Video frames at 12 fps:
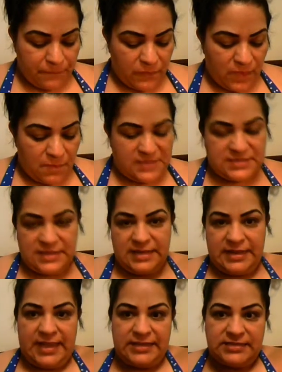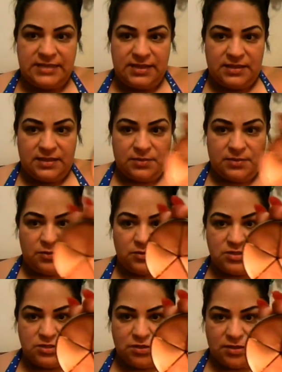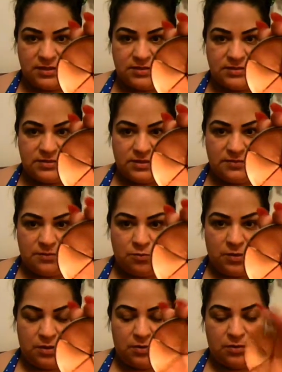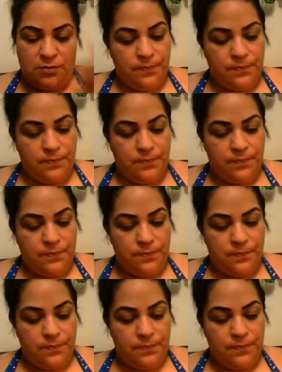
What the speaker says: Basically, I take the most darkest of the wheel,